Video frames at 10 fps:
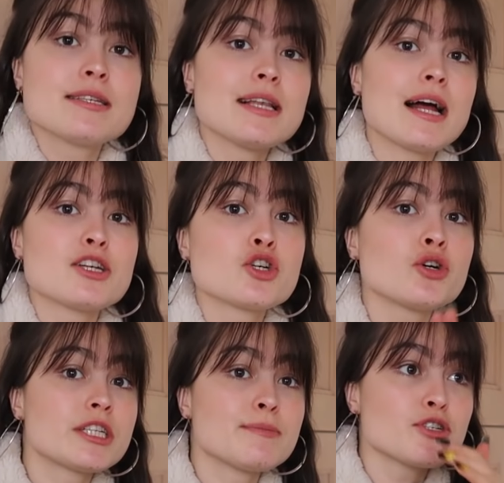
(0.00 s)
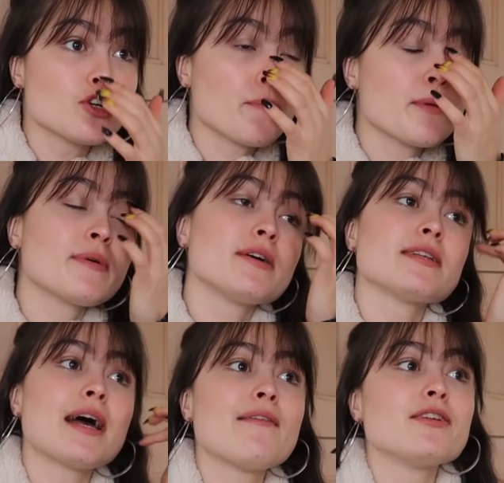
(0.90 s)
/ Christmas shopping,
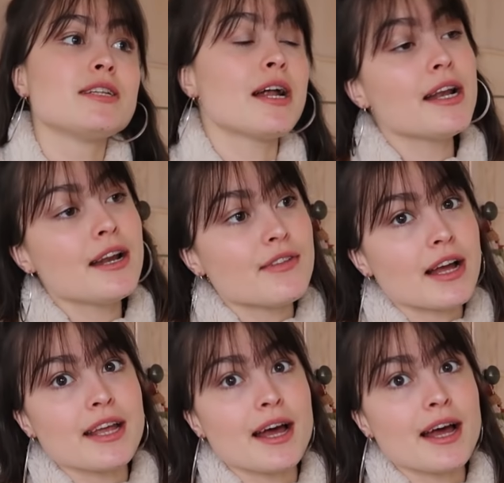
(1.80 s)
because I haven't done any of that